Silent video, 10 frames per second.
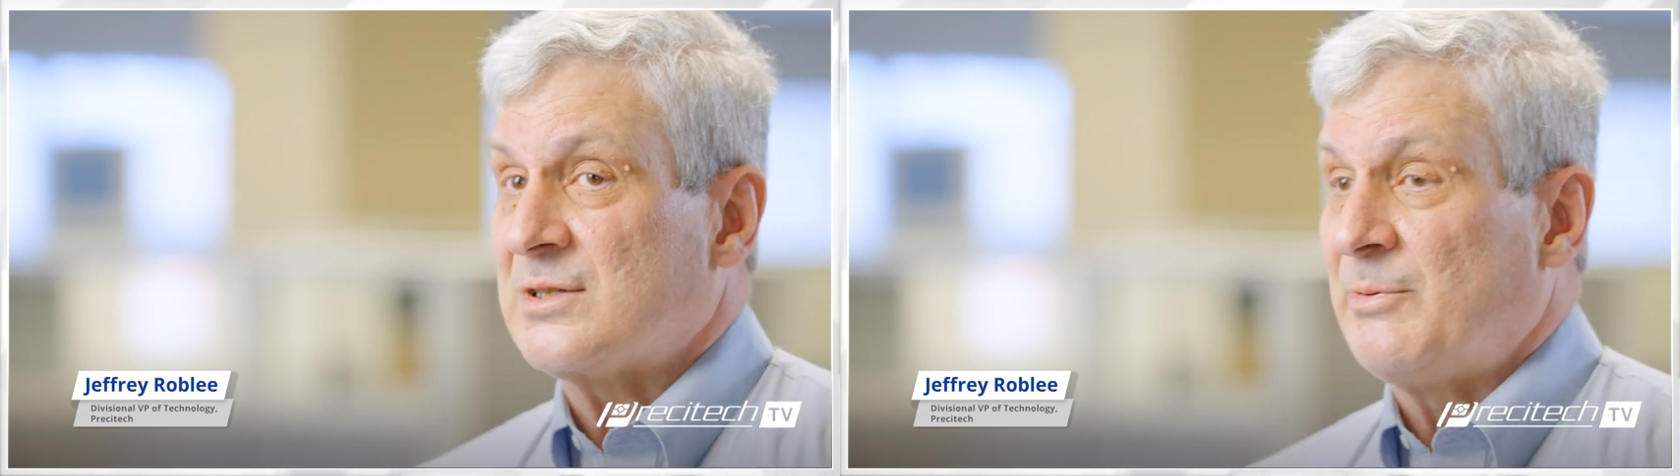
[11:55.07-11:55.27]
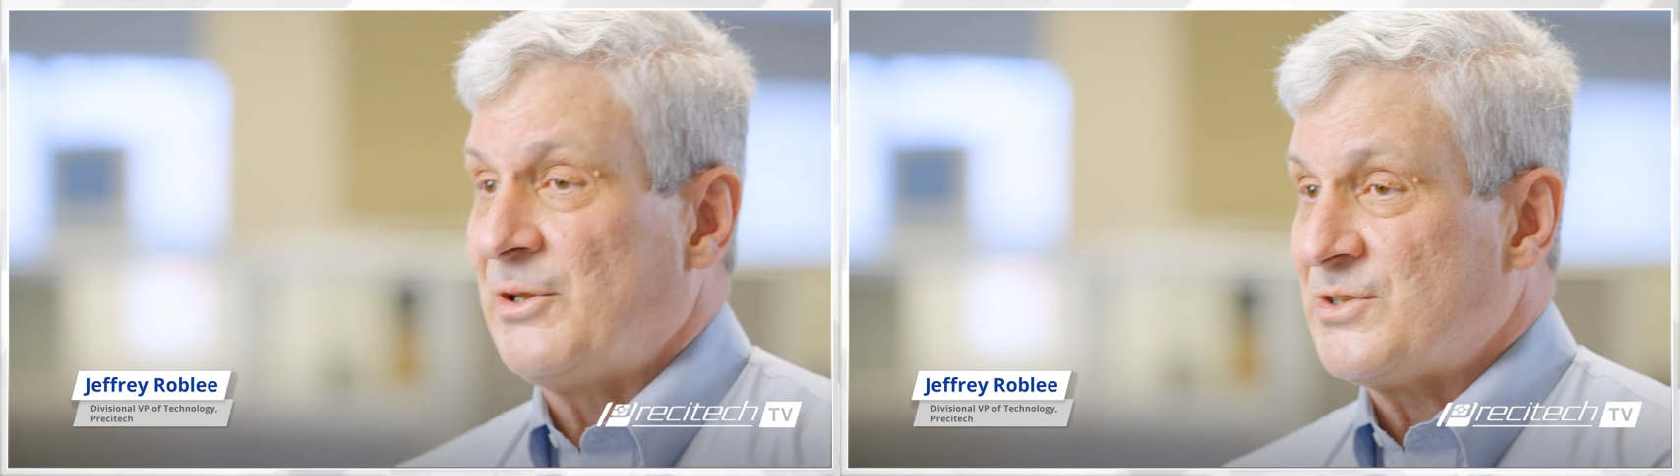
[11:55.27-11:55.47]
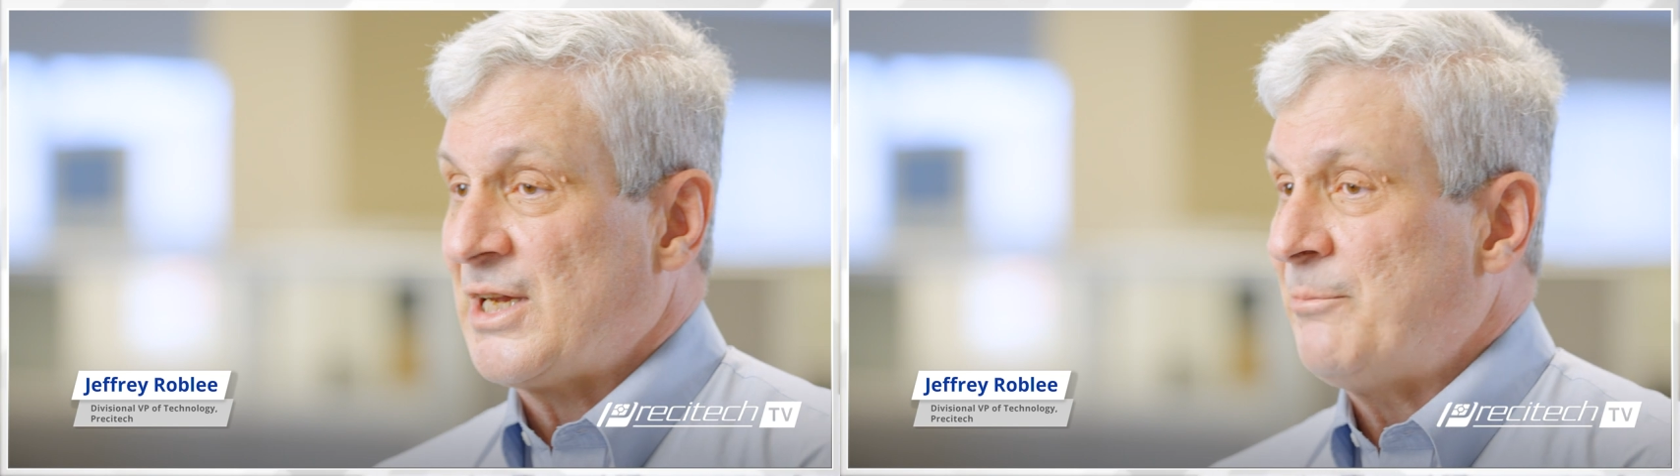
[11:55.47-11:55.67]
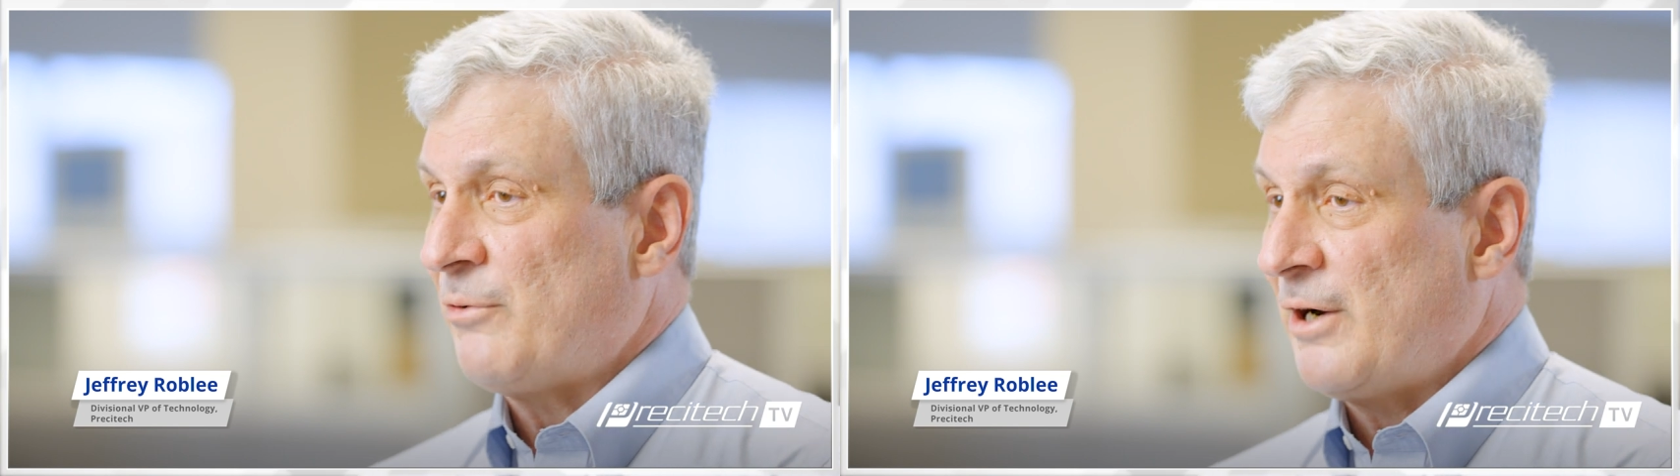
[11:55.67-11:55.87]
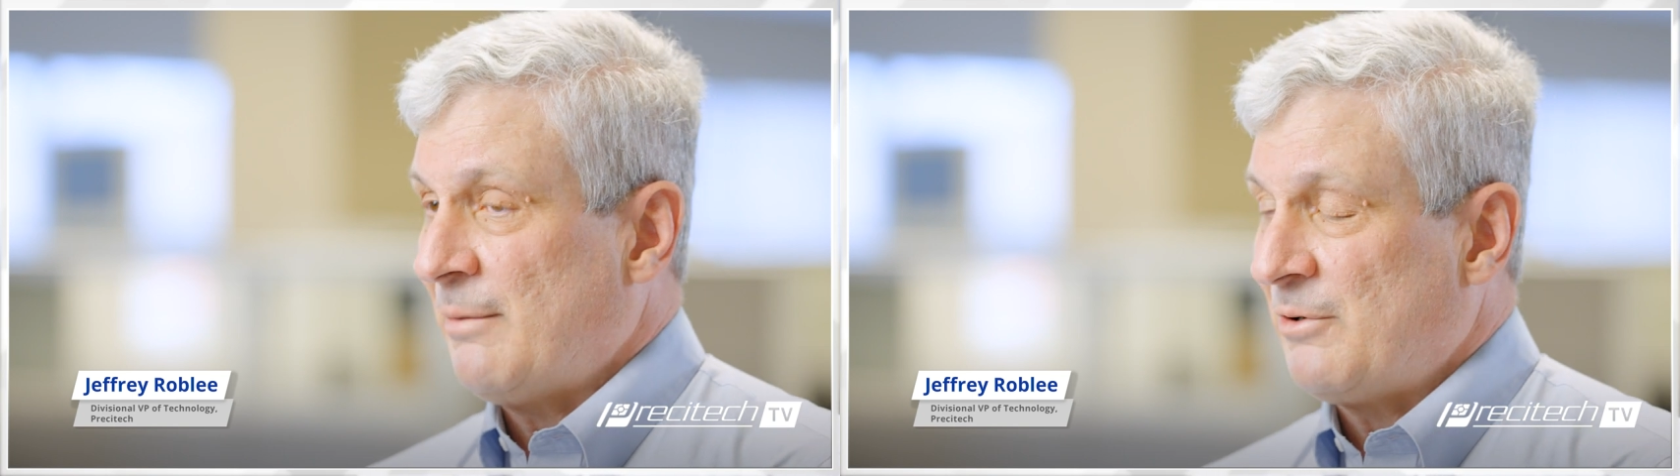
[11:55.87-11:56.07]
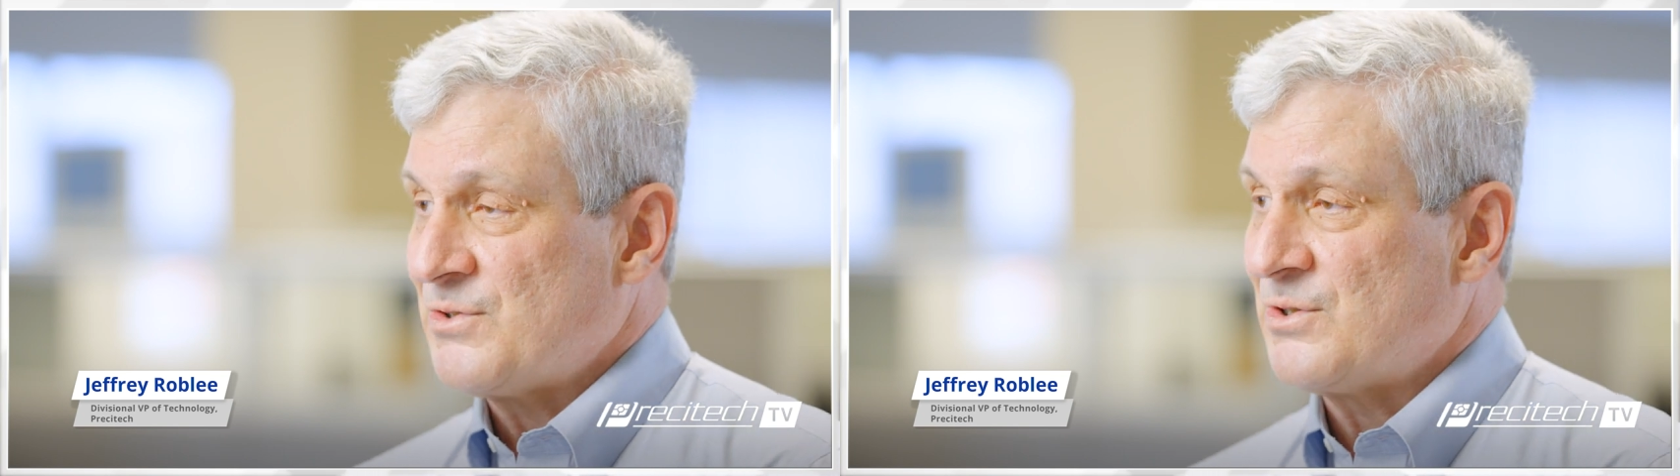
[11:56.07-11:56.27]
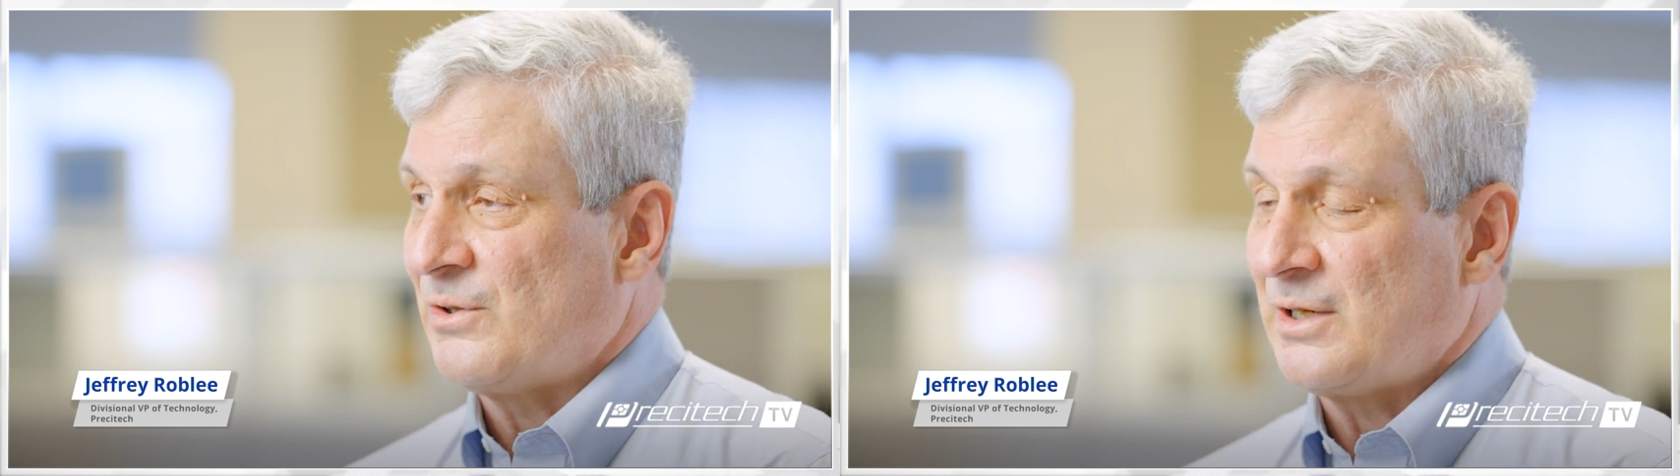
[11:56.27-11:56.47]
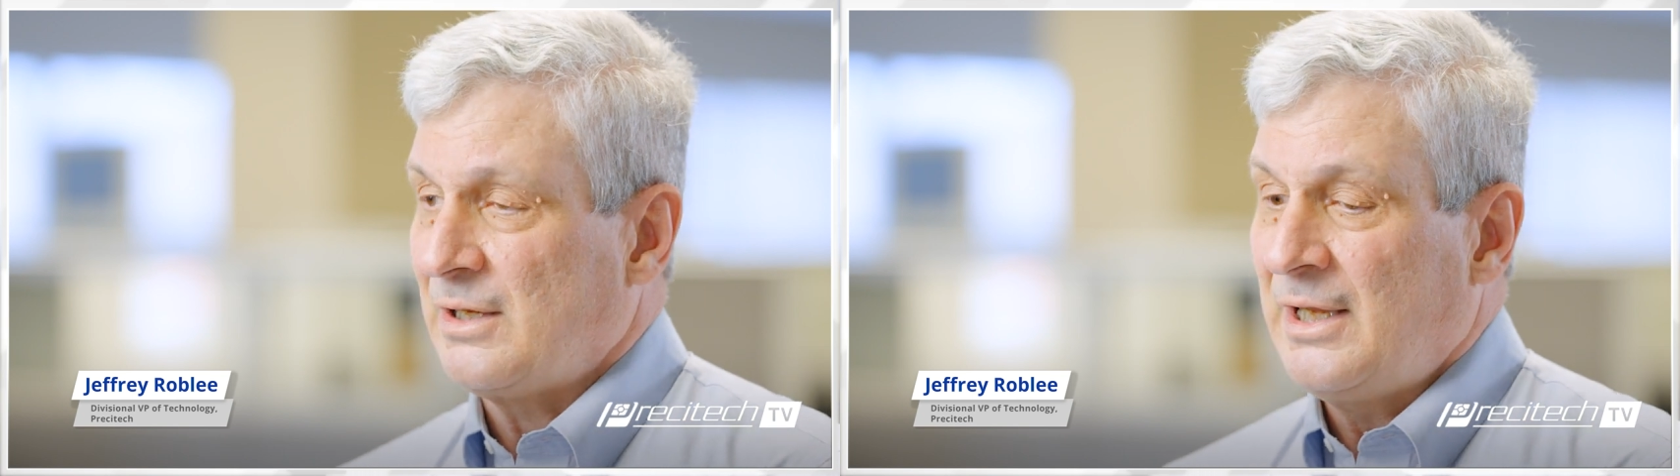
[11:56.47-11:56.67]
some of the design parameters so
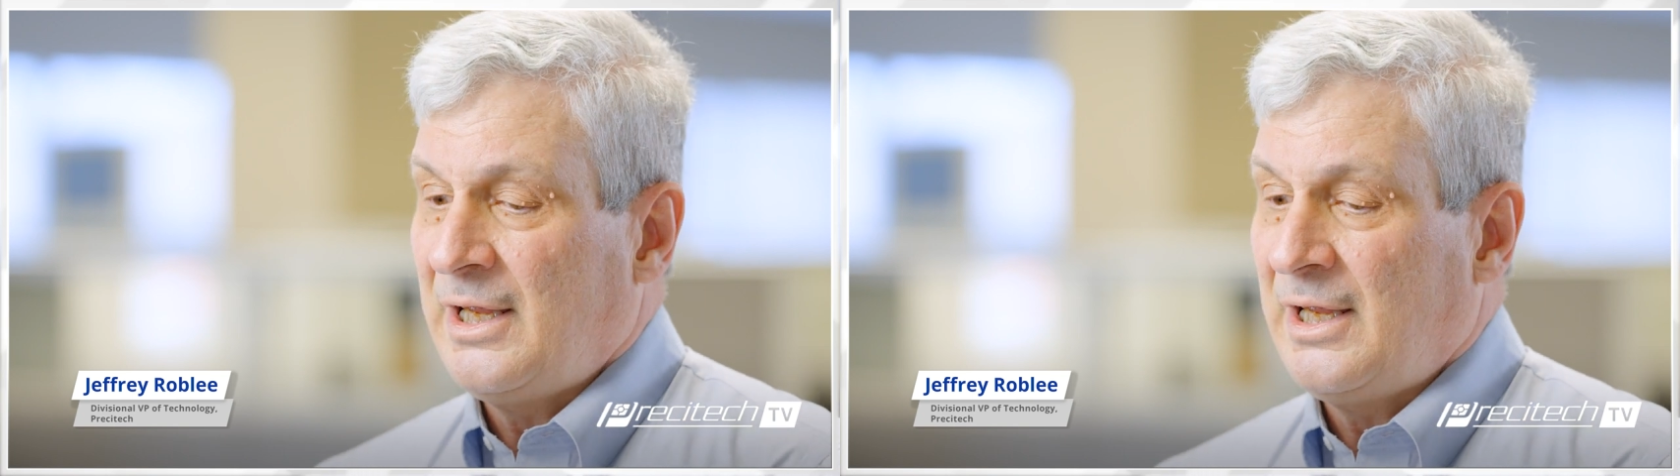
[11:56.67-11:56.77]
that